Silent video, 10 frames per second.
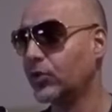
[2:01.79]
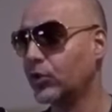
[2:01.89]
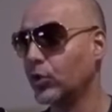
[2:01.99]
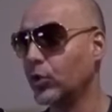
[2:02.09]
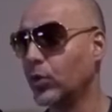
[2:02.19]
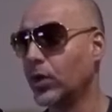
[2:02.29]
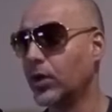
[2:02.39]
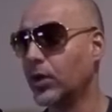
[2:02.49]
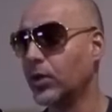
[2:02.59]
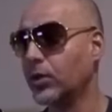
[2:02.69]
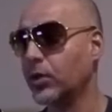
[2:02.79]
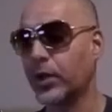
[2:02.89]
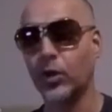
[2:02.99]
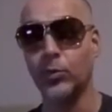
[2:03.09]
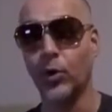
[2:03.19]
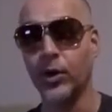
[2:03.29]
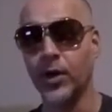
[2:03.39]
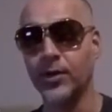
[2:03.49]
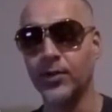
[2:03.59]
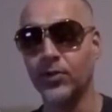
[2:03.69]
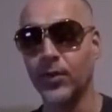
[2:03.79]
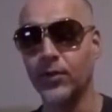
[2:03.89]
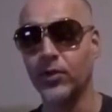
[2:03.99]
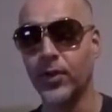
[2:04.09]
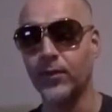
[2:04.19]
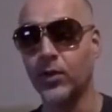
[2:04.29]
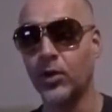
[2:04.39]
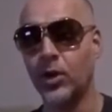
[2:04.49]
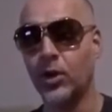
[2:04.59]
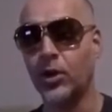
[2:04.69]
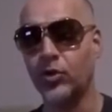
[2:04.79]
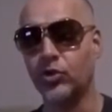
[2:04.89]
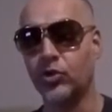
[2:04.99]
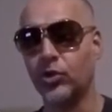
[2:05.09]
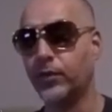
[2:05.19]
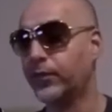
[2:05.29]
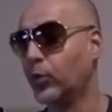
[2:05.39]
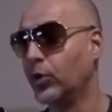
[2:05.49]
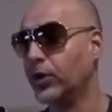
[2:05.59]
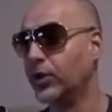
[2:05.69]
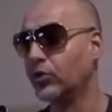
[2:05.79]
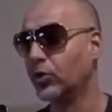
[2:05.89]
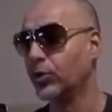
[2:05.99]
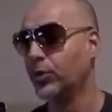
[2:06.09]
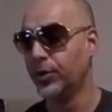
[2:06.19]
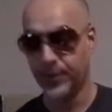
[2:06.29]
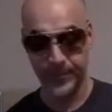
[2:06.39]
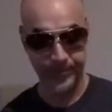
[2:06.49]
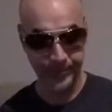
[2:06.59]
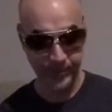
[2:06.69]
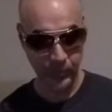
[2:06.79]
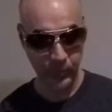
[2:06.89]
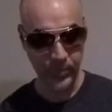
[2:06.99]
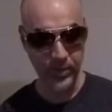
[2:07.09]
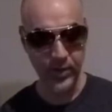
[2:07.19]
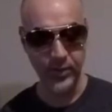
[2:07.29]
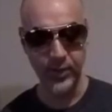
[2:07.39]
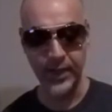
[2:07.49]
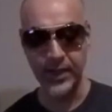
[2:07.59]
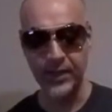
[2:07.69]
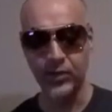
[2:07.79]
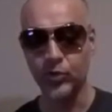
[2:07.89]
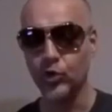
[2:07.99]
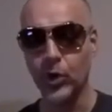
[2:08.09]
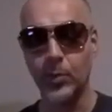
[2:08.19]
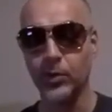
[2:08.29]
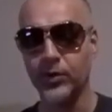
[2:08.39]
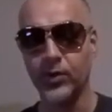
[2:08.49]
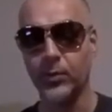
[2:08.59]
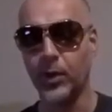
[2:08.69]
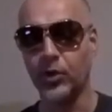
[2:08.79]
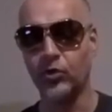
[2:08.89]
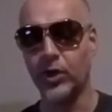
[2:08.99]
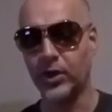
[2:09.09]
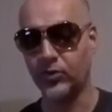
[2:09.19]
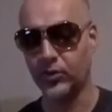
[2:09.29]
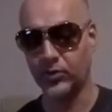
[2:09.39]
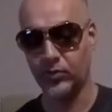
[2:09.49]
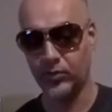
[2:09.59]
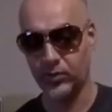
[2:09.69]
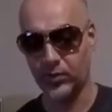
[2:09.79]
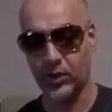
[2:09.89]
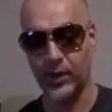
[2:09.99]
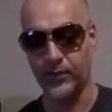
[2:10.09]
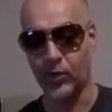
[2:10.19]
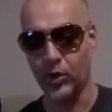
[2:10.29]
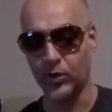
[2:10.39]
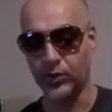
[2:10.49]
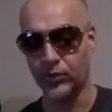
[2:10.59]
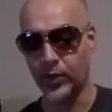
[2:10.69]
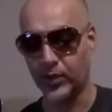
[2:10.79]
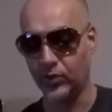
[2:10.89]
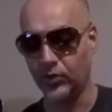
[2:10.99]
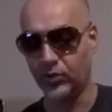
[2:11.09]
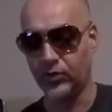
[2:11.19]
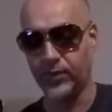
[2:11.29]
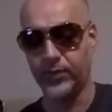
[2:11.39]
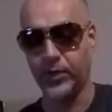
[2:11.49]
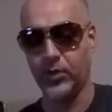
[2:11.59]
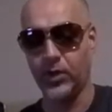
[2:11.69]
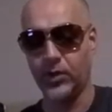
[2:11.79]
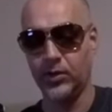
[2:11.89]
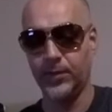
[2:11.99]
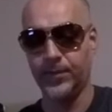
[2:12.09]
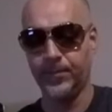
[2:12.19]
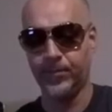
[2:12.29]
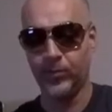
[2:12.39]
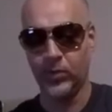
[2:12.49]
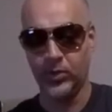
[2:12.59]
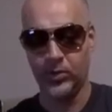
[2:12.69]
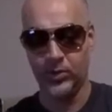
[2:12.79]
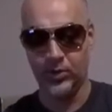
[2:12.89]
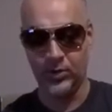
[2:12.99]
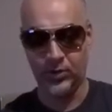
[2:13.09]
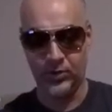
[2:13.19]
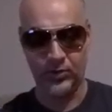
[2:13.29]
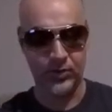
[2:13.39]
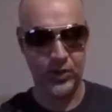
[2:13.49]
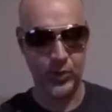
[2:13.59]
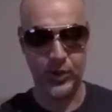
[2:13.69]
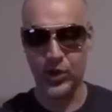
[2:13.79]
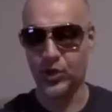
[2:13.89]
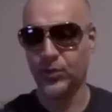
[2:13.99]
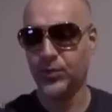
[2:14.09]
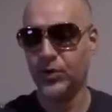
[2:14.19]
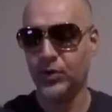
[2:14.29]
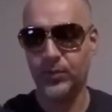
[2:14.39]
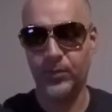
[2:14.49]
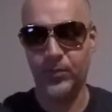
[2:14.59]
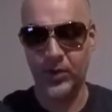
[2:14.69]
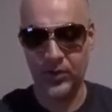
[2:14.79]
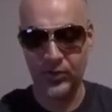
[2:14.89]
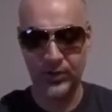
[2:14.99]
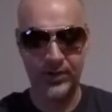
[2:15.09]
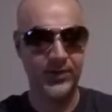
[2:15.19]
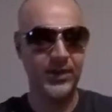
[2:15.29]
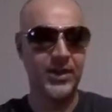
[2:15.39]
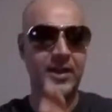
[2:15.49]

to like I was born in 1977. I just turned 40, so in the 80s grew up listening to Michael Jackson. I have all his records and stuff like that. So here we go. As you can see,